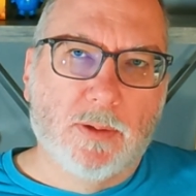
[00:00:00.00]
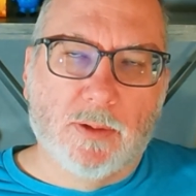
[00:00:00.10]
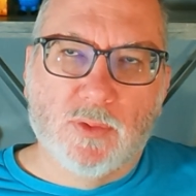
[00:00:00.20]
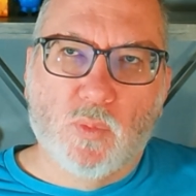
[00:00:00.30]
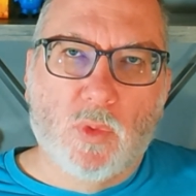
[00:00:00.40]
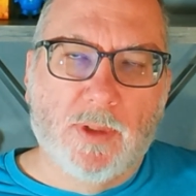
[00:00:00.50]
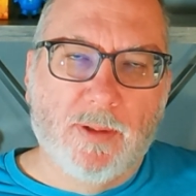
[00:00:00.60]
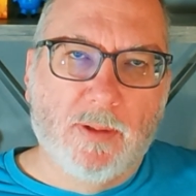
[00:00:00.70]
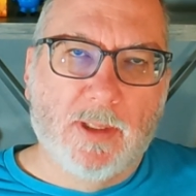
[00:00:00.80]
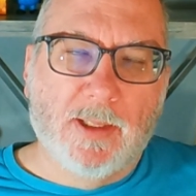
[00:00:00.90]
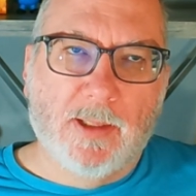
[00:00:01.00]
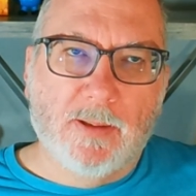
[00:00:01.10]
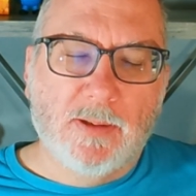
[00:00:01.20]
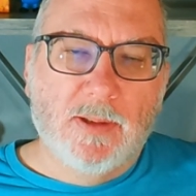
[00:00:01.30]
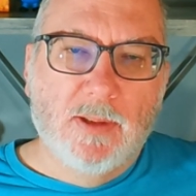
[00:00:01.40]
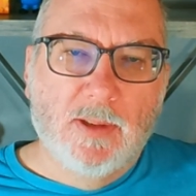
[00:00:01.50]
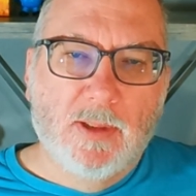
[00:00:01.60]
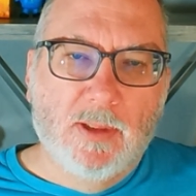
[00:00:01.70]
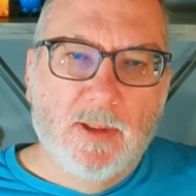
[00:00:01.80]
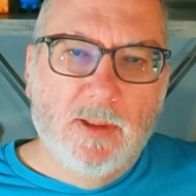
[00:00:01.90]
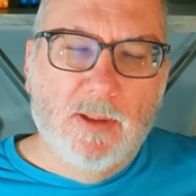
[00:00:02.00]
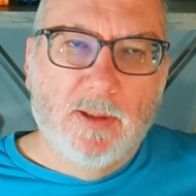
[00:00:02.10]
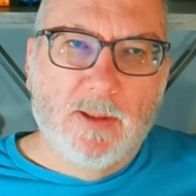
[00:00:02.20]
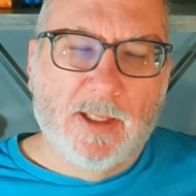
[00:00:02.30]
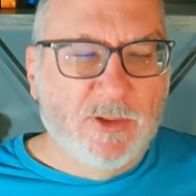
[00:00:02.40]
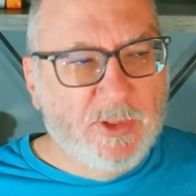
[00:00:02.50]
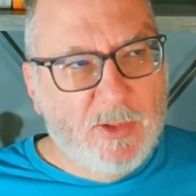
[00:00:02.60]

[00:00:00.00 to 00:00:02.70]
There's one that, actually,